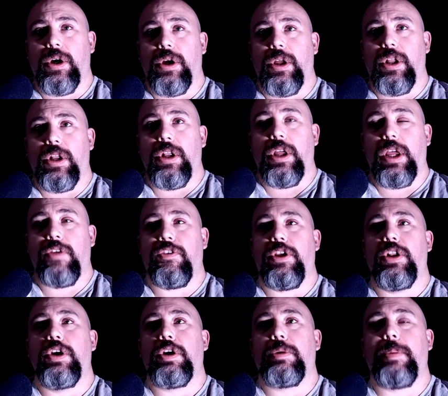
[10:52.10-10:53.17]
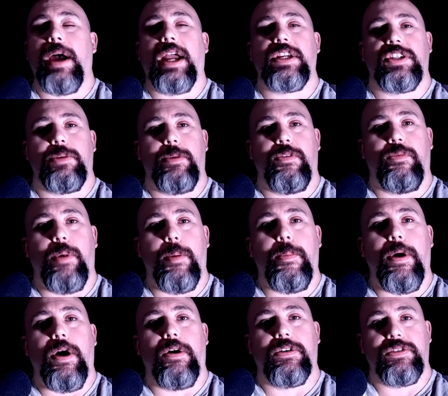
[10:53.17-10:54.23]
if you look back some of my
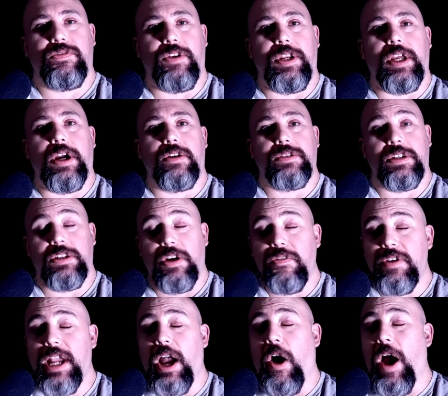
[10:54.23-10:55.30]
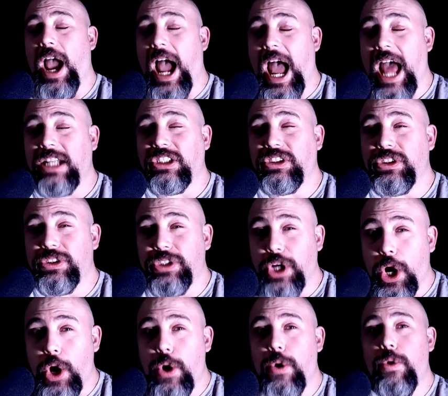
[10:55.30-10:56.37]
past videos, and don't forget, I had
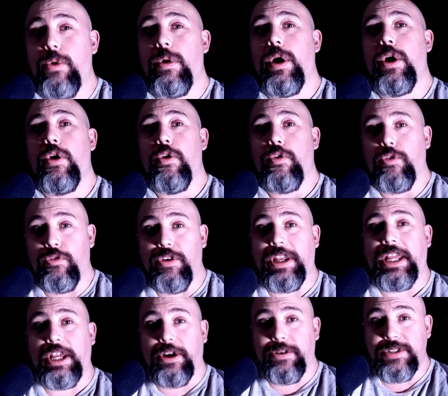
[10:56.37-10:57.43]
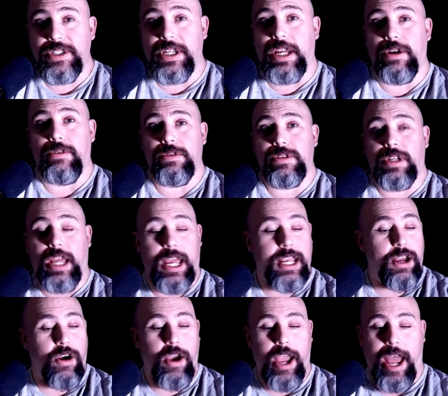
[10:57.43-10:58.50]
no video skills, okay?
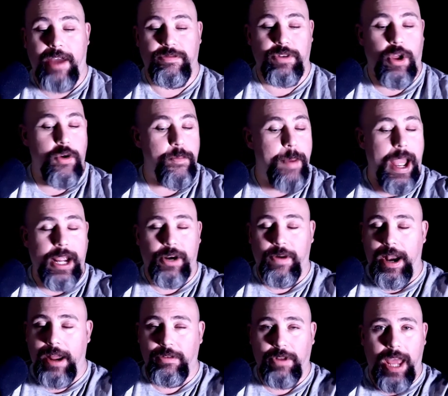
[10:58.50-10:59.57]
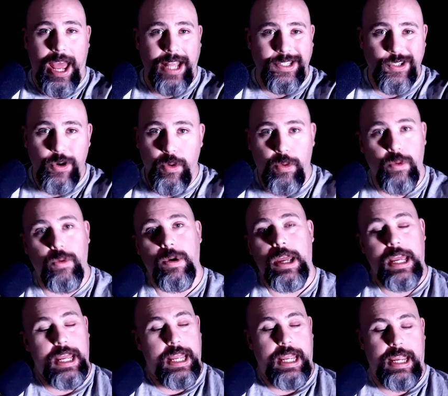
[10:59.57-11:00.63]
I have no background at all
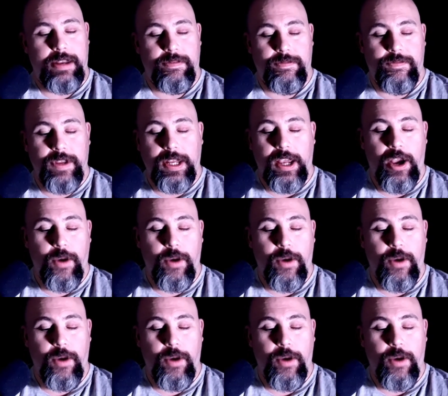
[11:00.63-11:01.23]
in video